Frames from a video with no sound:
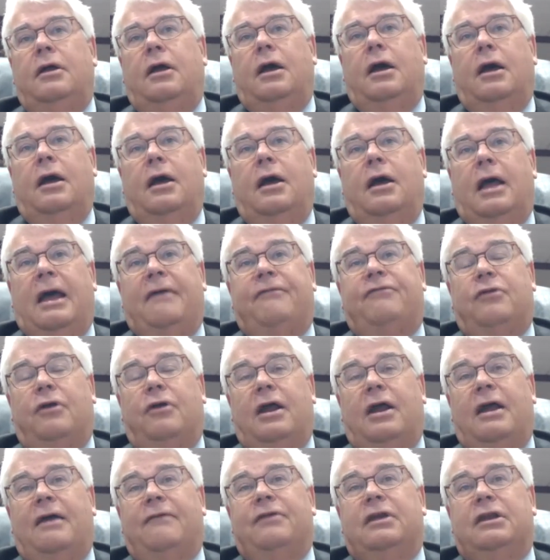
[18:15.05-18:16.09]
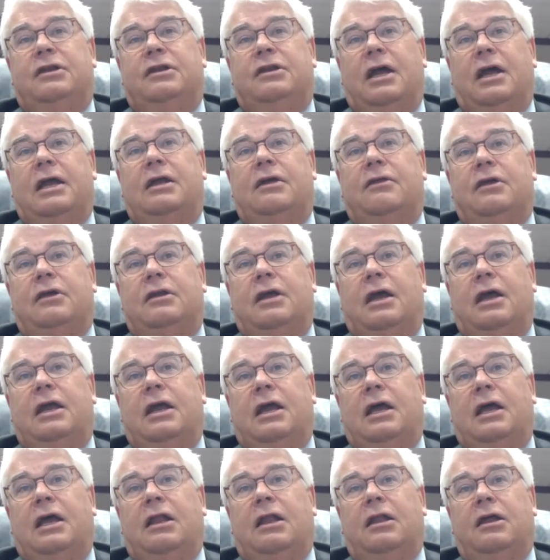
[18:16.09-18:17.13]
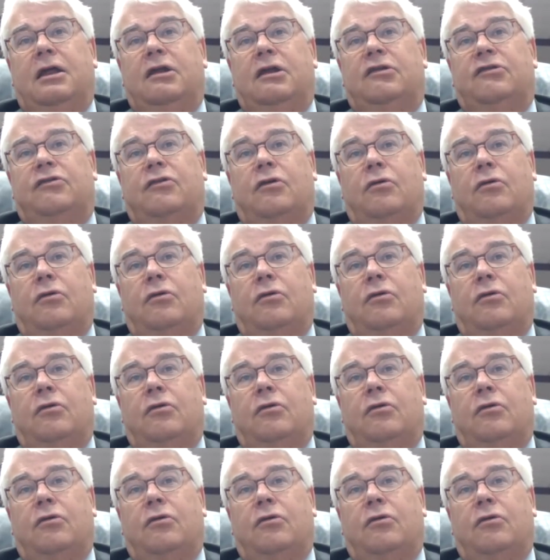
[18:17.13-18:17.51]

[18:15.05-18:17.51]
after having taken the data analytics